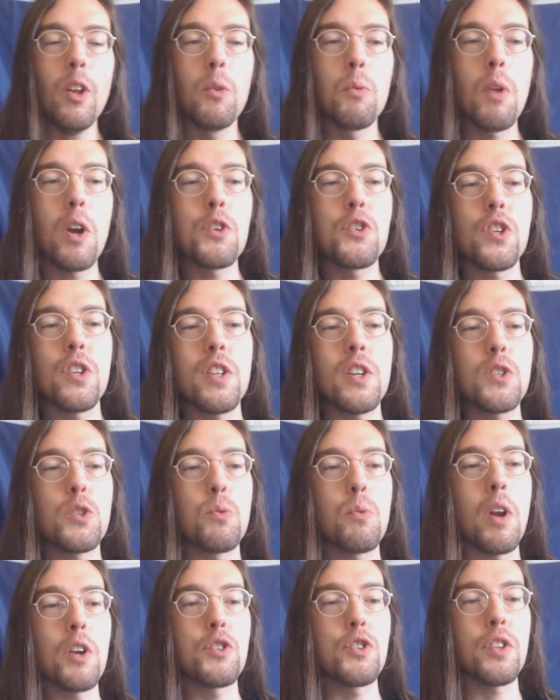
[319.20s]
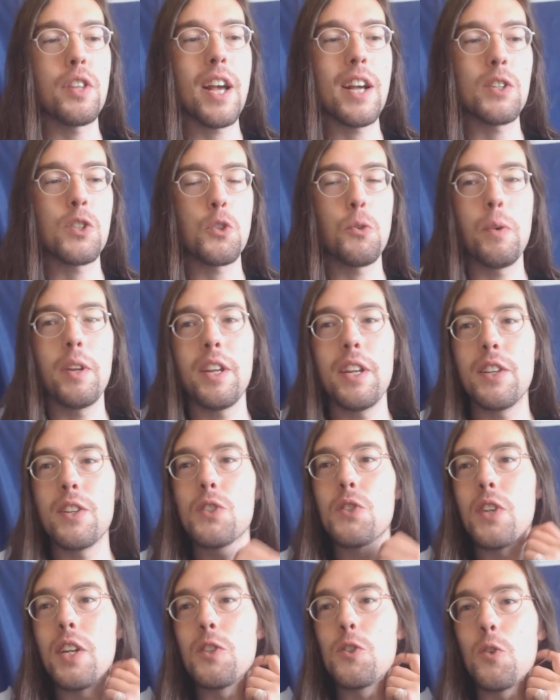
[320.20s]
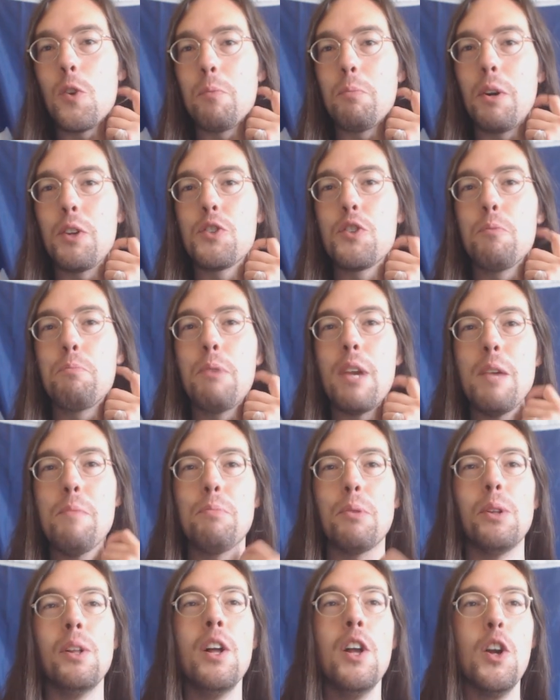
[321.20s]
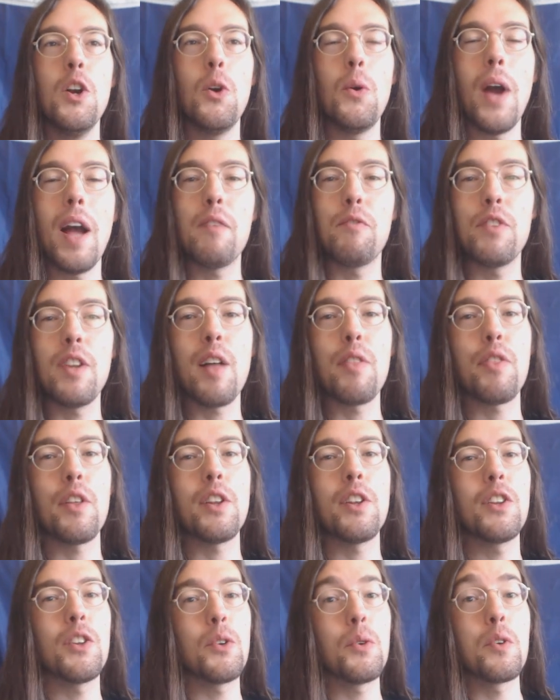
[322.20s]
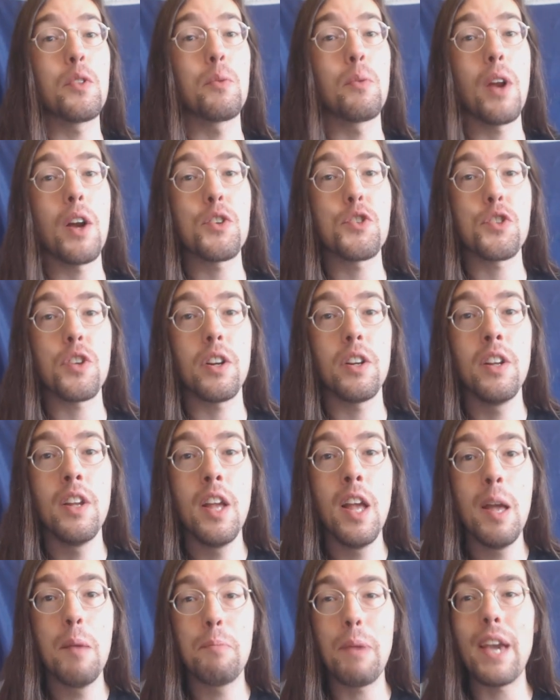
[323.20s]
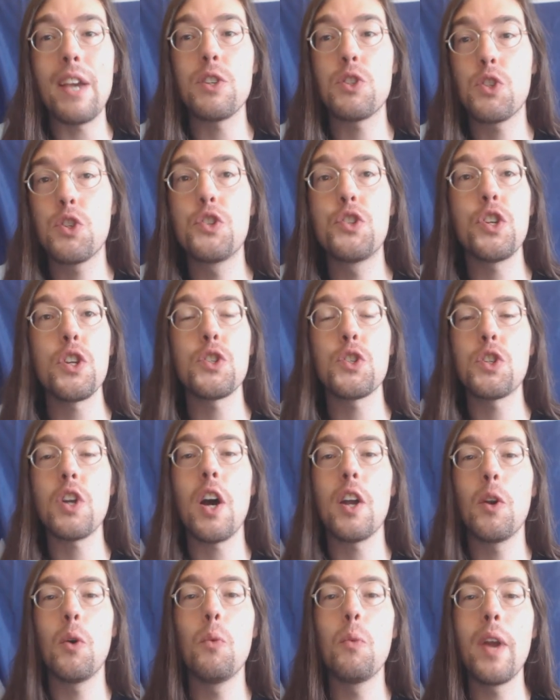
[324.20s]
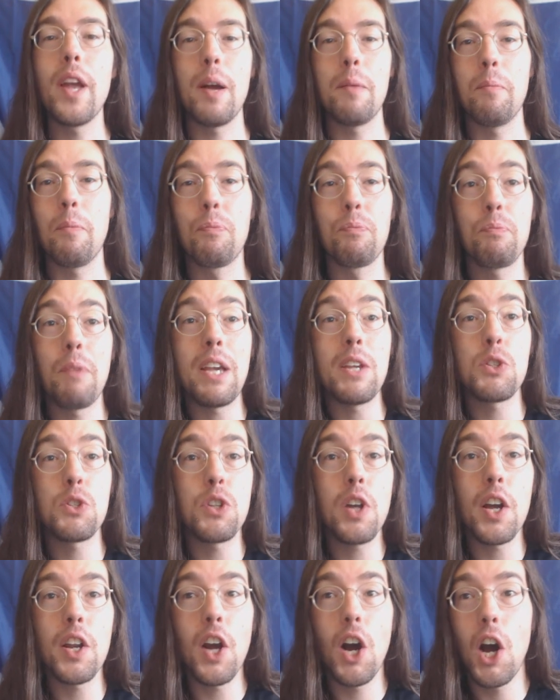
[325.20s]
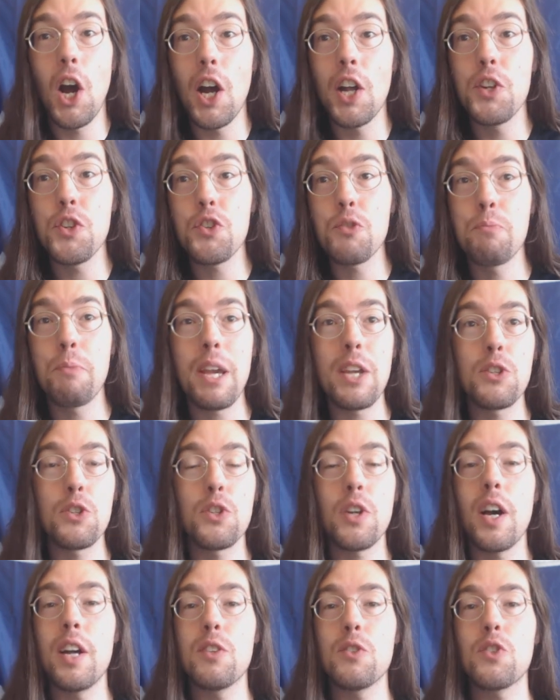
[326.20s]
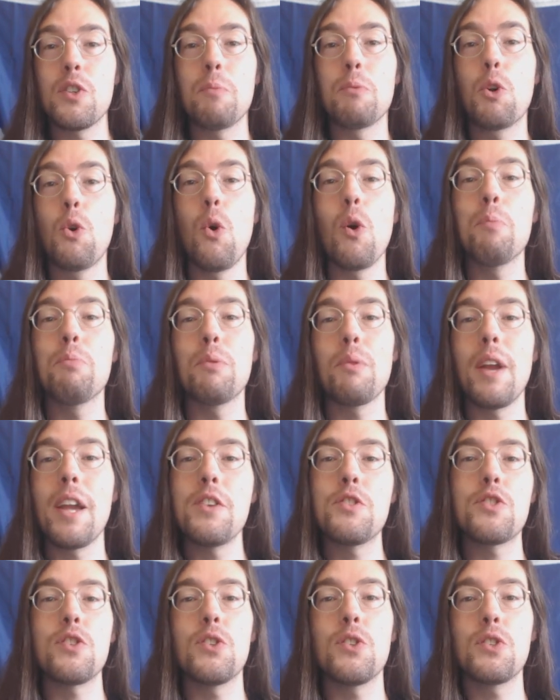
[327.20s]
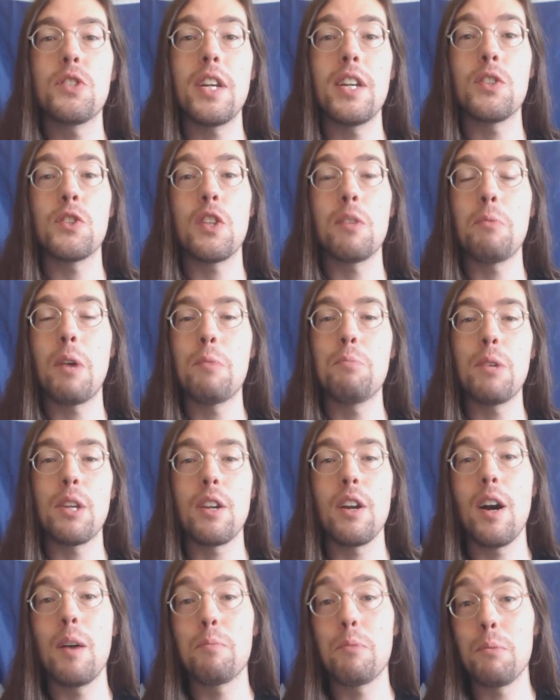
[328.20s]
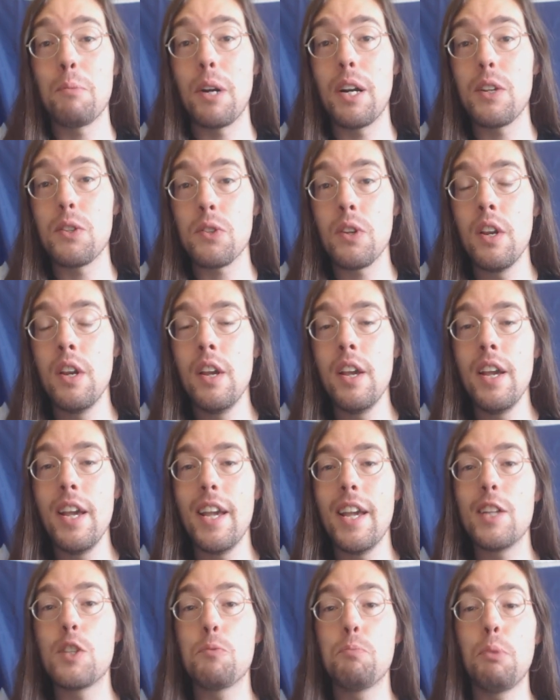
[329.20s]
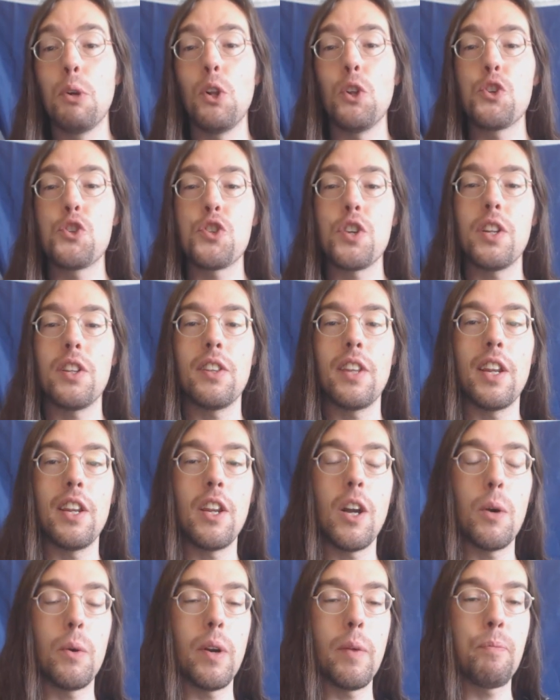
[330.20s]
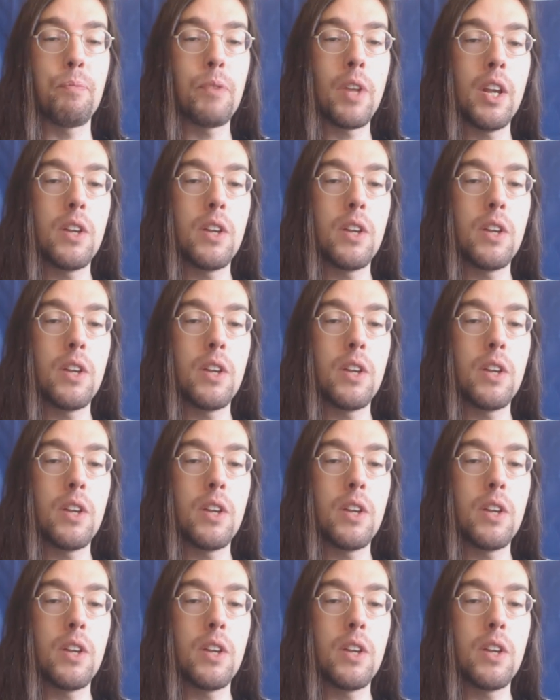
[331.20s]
Russia this, Russia that, so we need to censor a bunch of people who have nothing to do with Russia, based just on a whim, based on a hunch, based on some corporation says they might be compromised. It's bullshit and they know it.